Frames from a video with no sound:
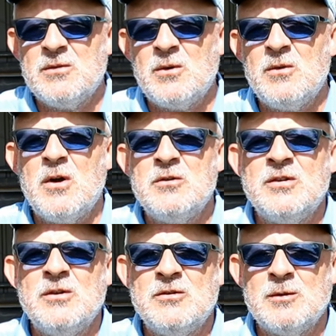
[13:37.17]
For all
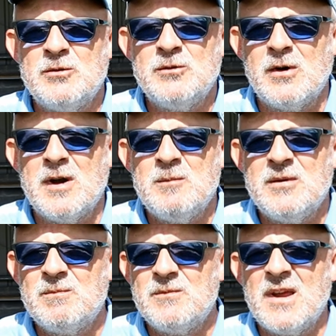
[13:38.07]
those who
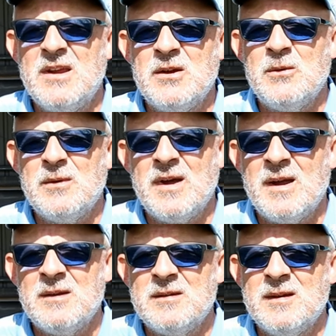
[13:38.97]
subscribed, thank you.
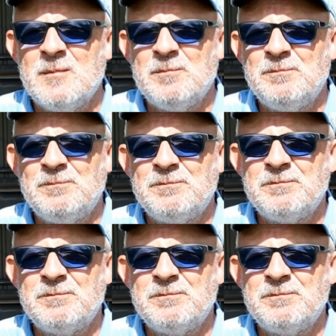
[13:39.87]
And